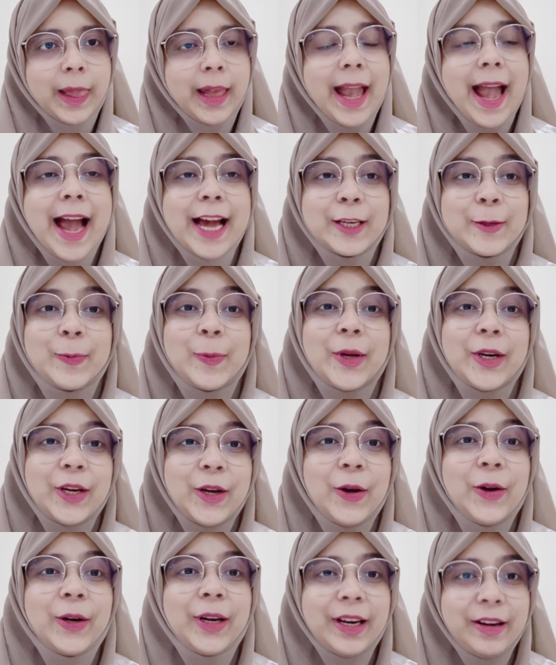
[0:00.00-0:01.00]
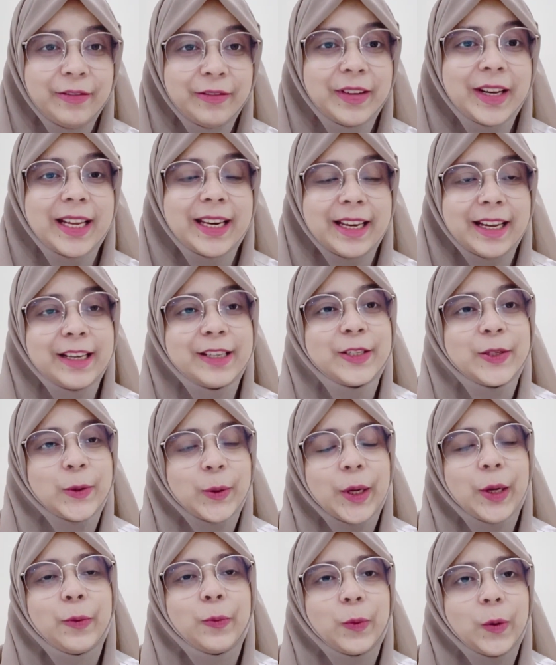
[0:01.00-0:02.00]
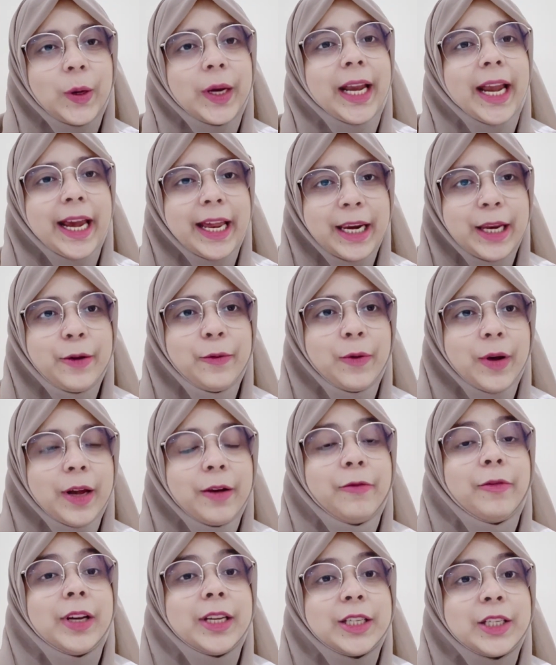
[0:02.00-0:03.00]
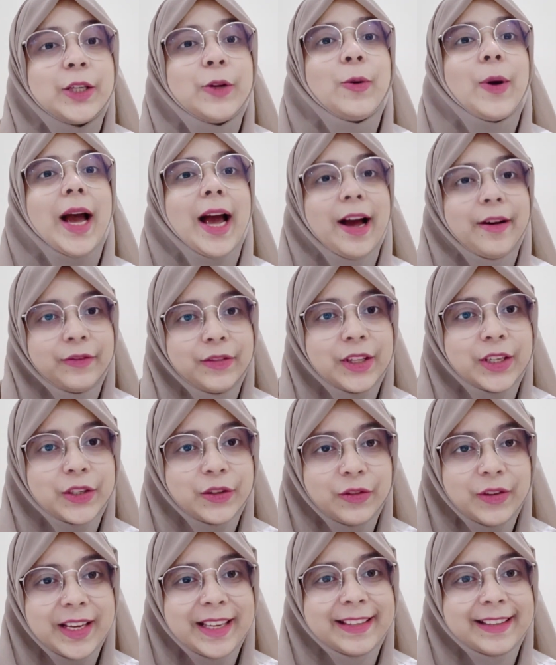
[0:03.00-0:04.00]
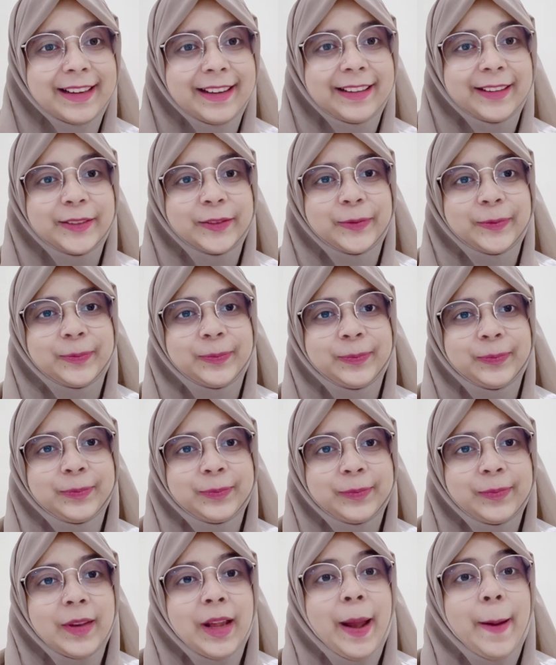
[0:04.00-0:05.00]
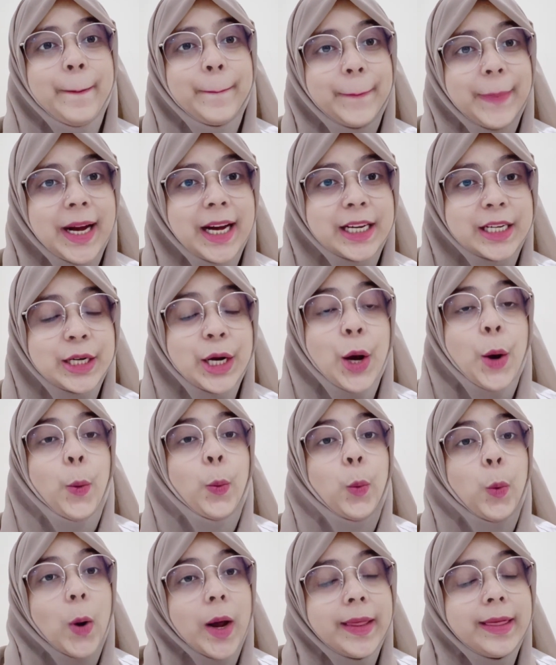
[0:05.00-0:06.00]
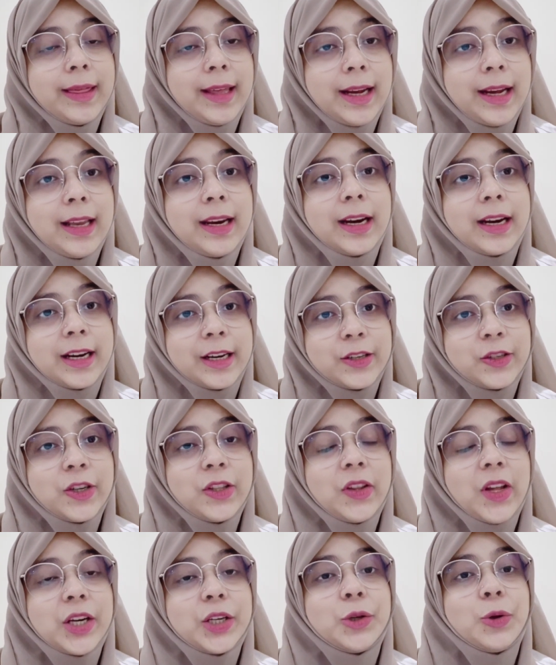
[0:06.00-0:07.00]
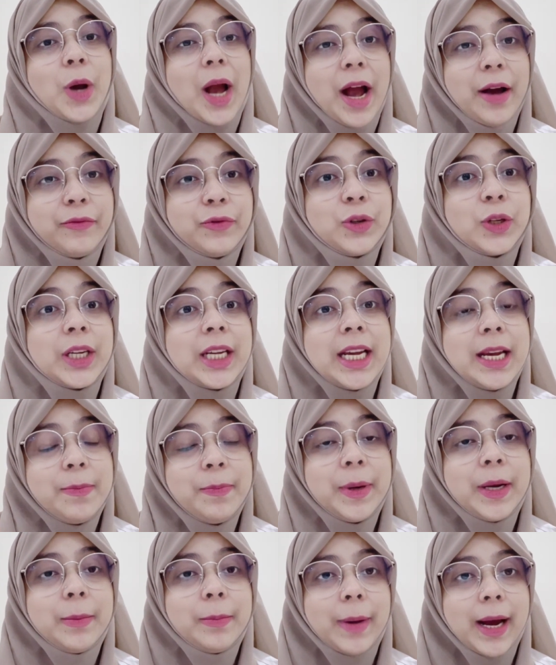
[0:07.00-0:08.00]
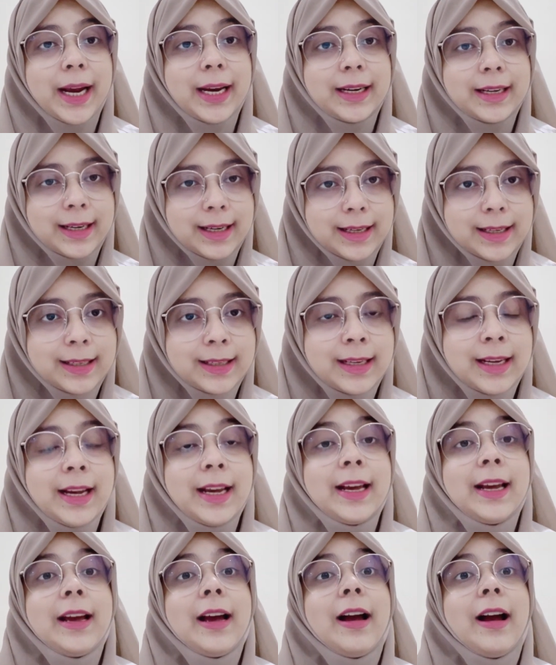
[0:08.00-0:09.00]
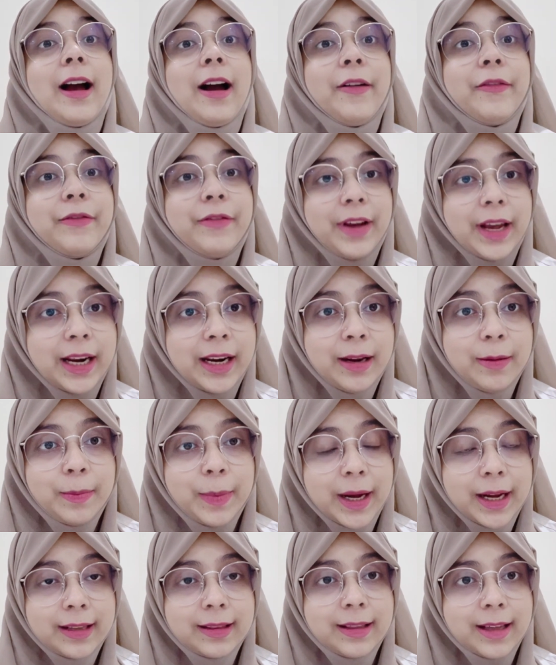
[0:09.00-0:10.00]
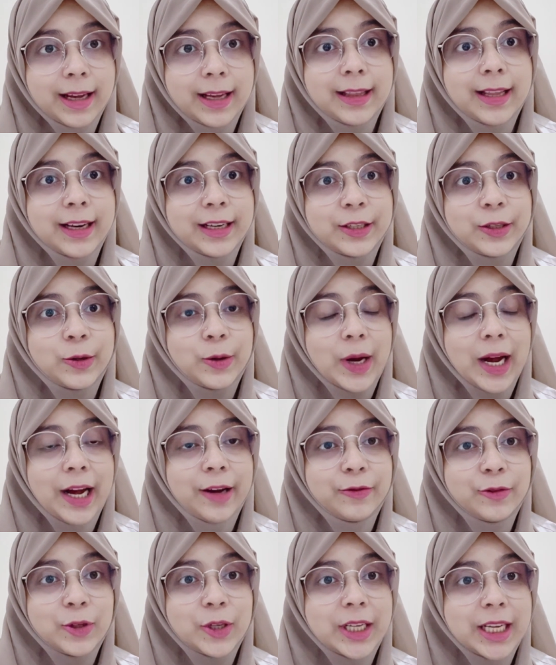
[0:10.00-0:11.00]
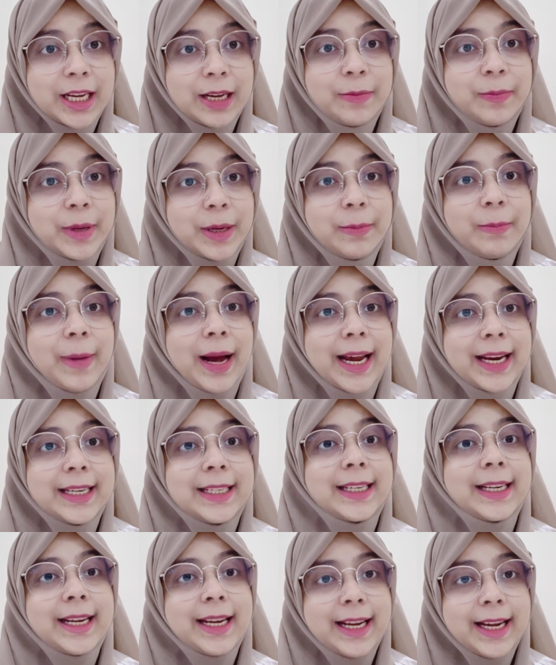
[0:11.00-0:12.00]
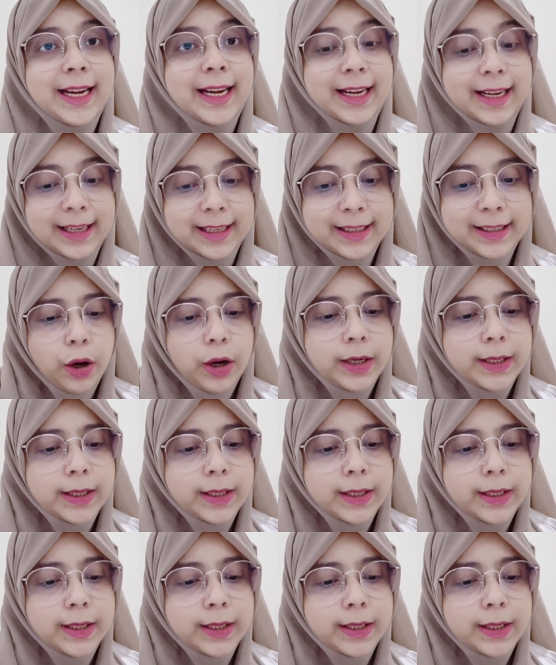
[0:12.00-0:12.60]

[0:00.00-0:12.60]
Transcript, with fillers: As per your convenience, you can work anywhere once you have this visa. But one thing in addition that you have to keep in mind is a very big thing that you have to keep in mind is your